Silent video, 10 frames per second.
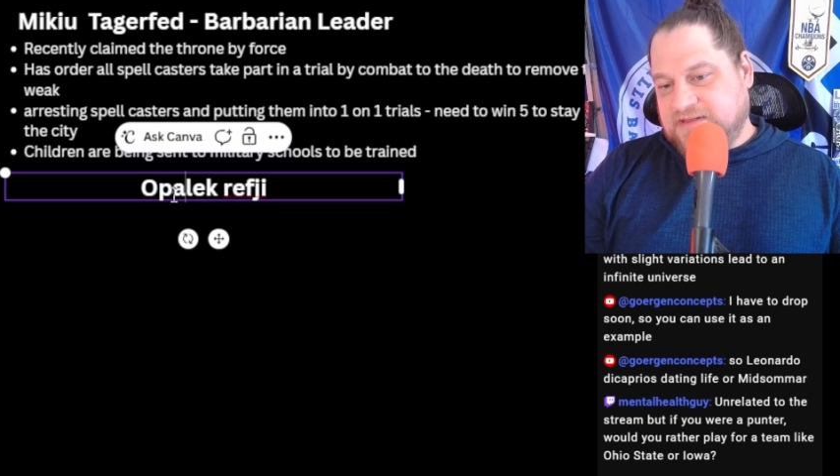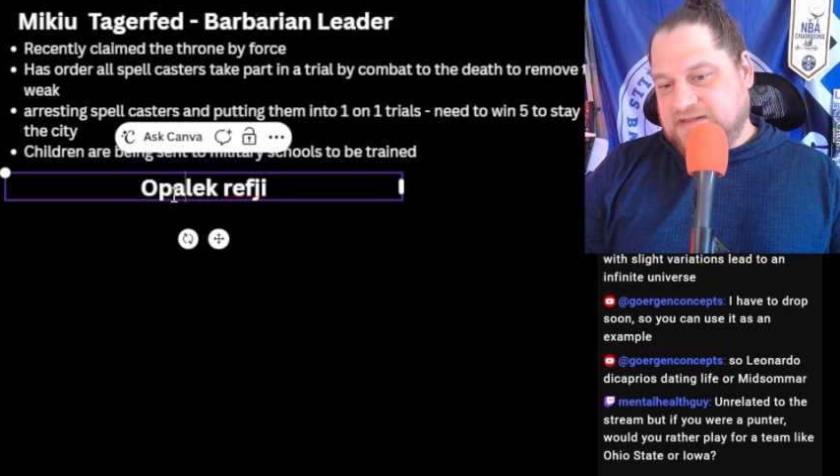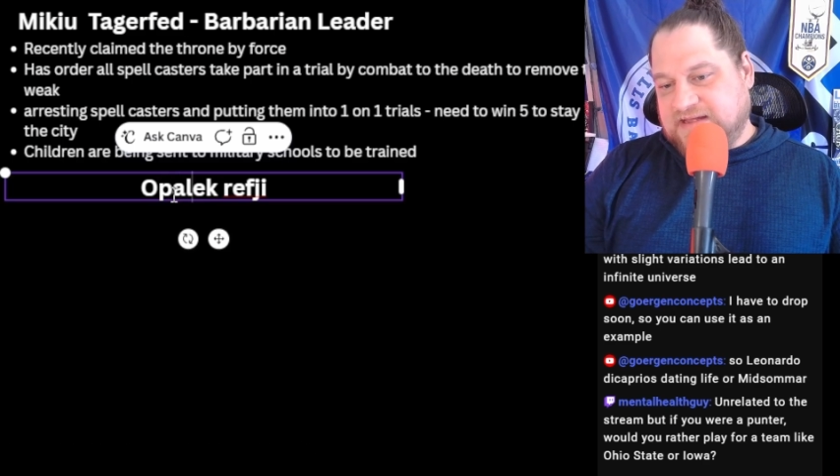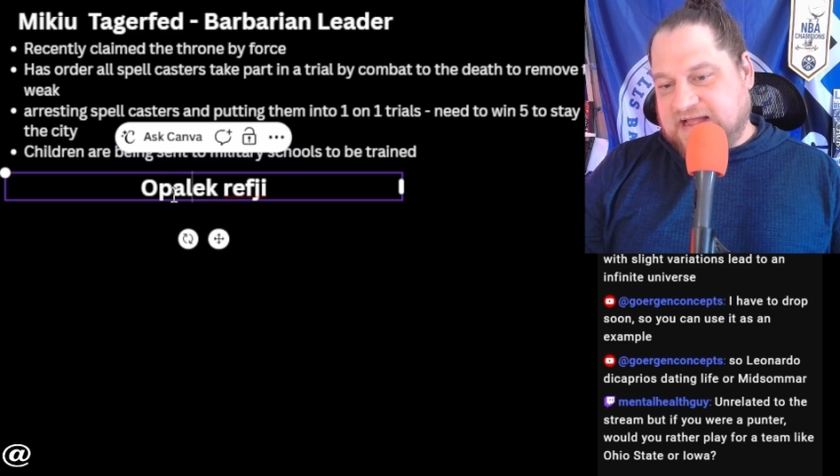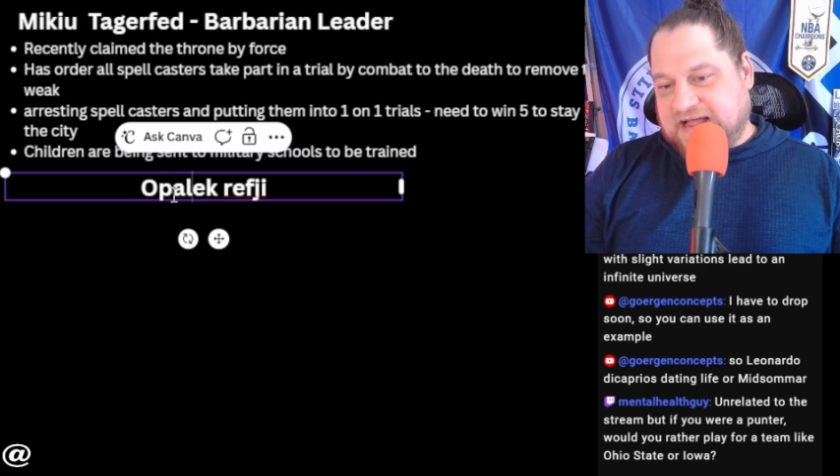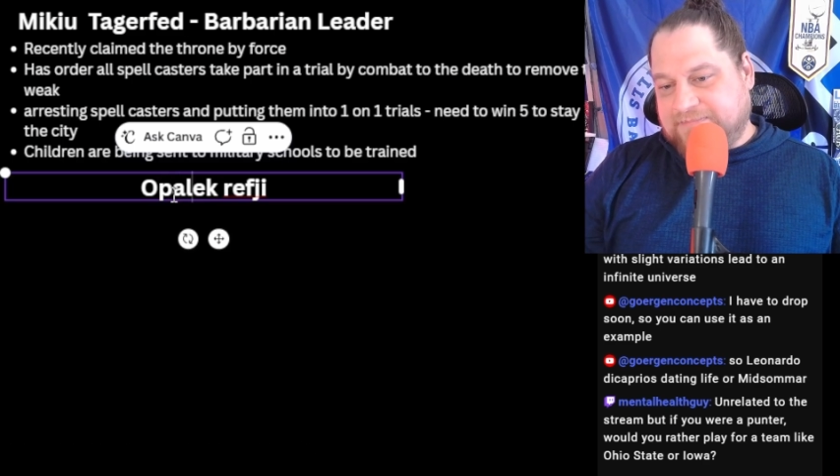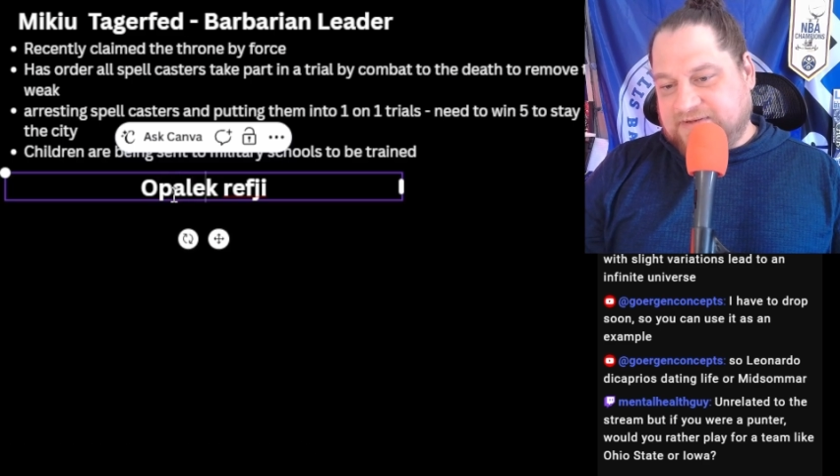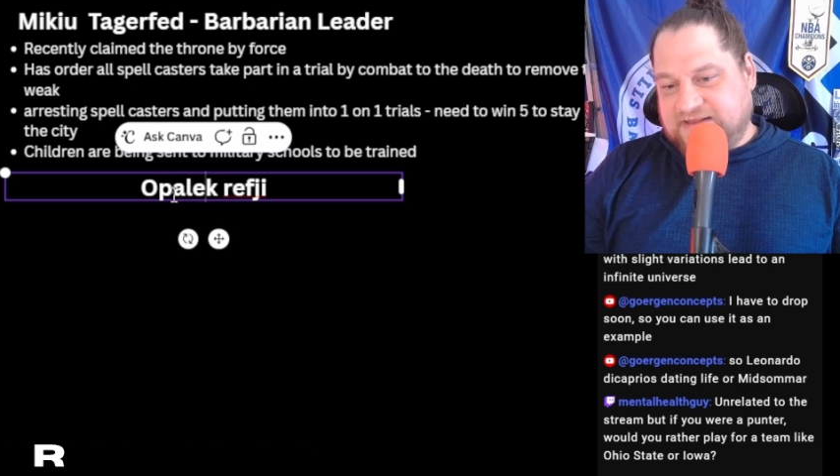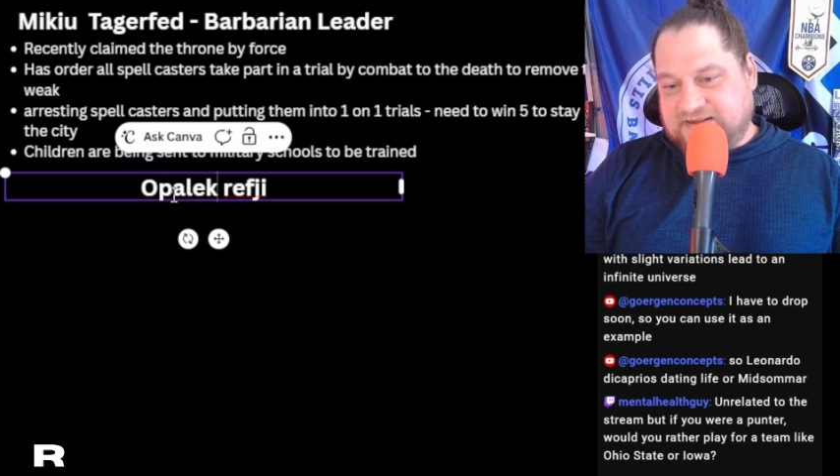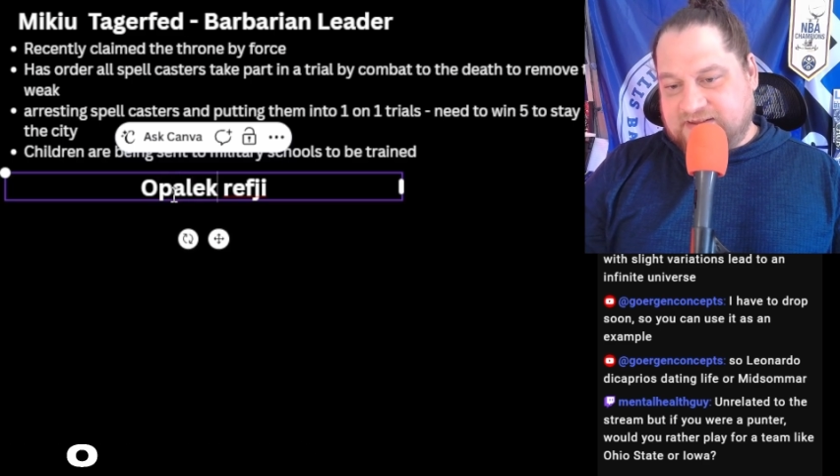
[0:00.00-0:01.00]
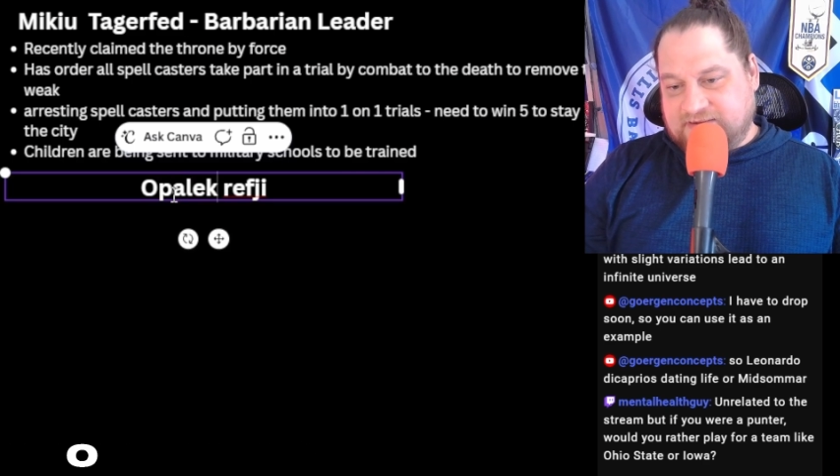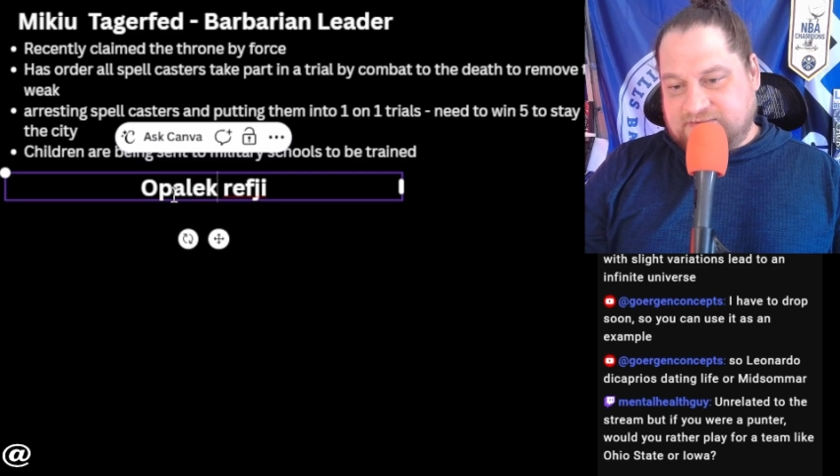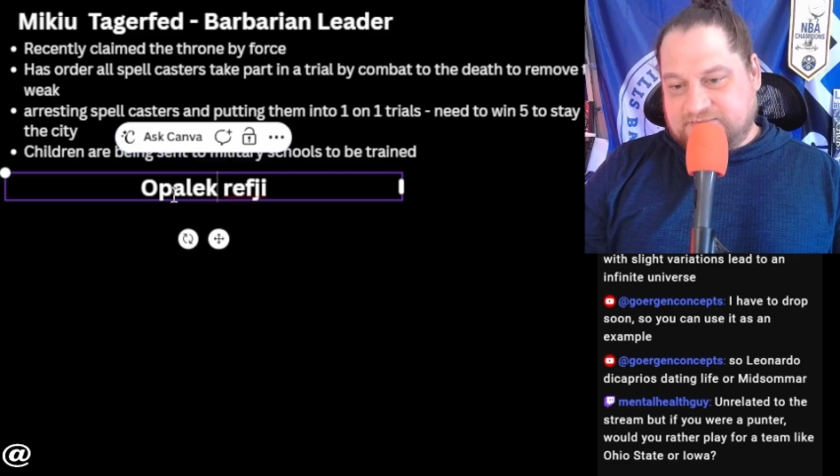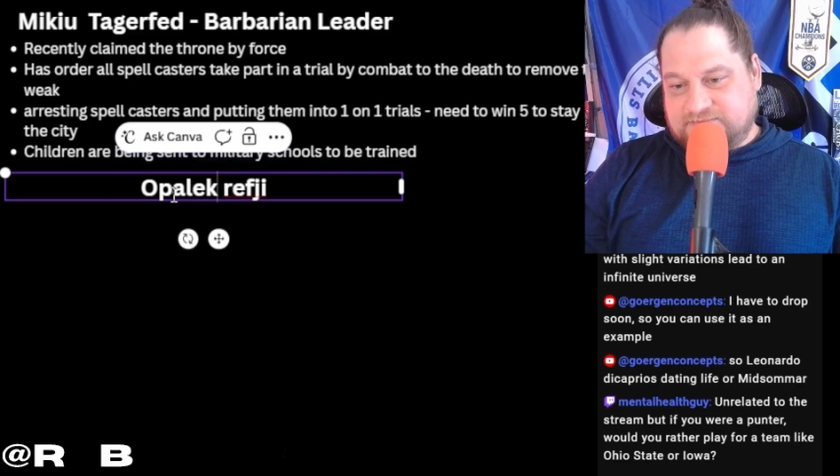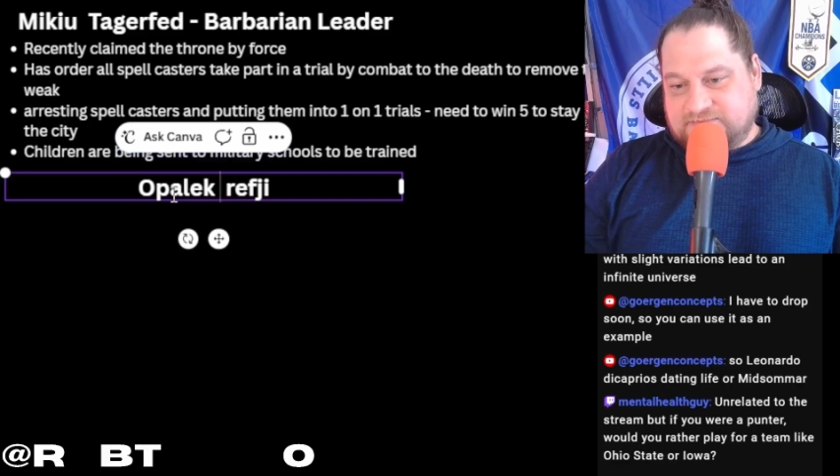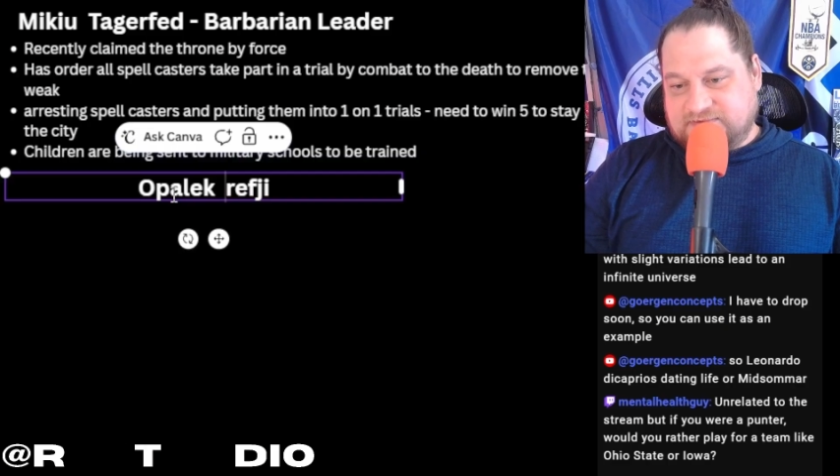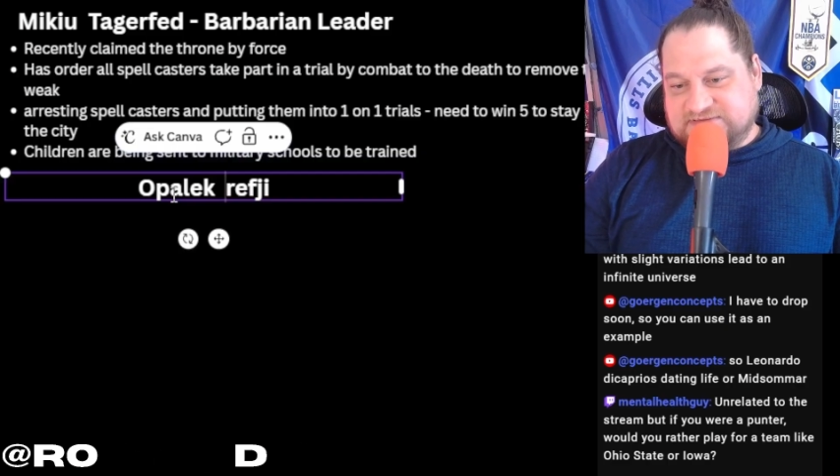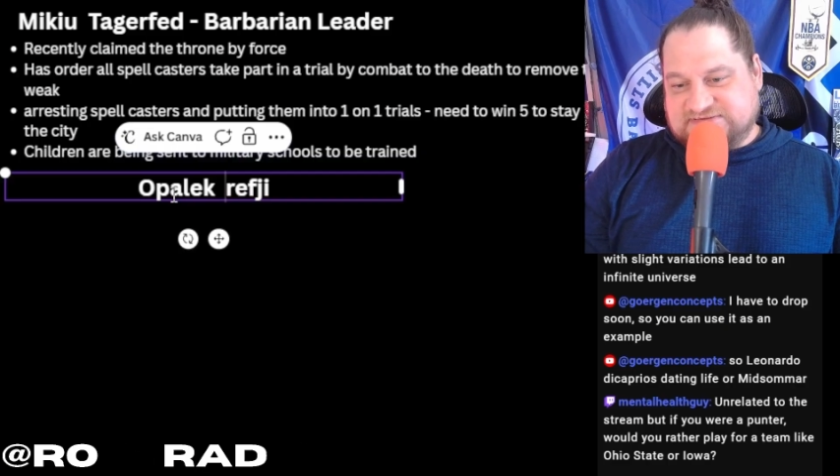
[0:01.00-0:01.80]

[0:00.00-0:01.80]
Oplick. It's